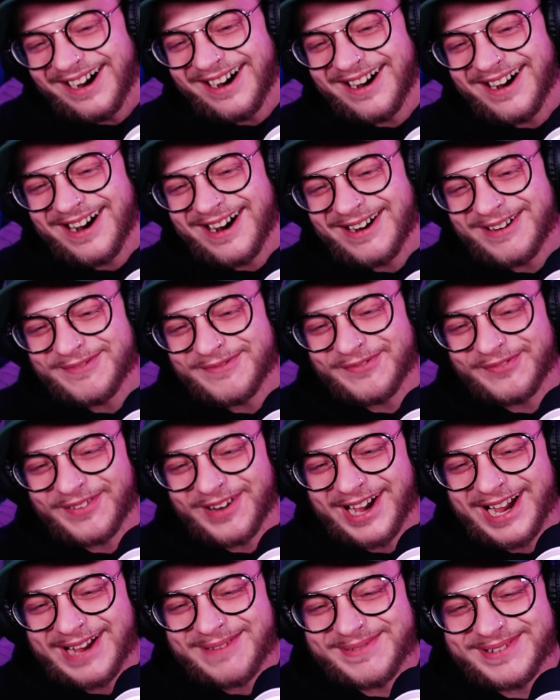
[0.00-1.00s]
I'm
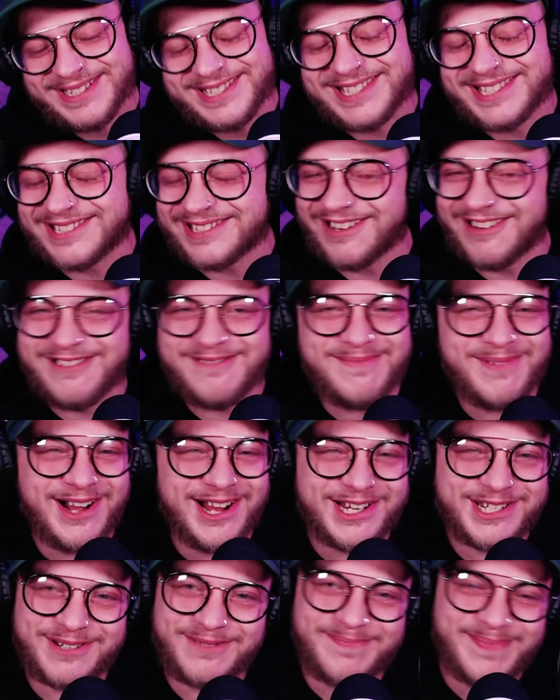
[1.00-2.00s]
vibing so
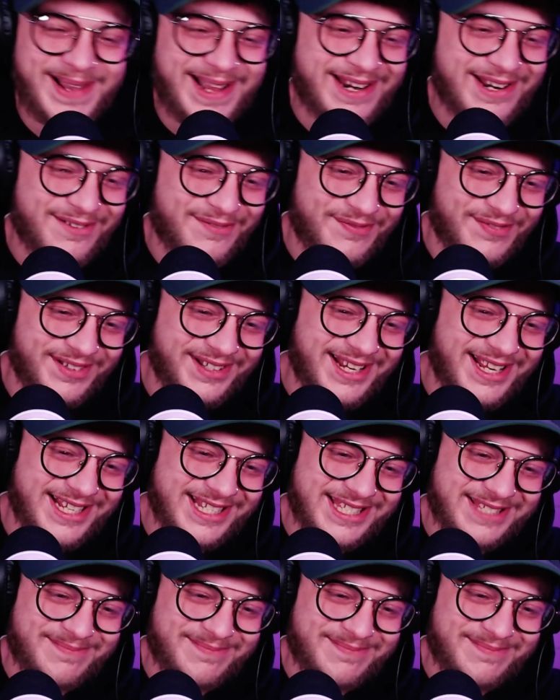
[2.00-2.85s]
much of PANA Finesse,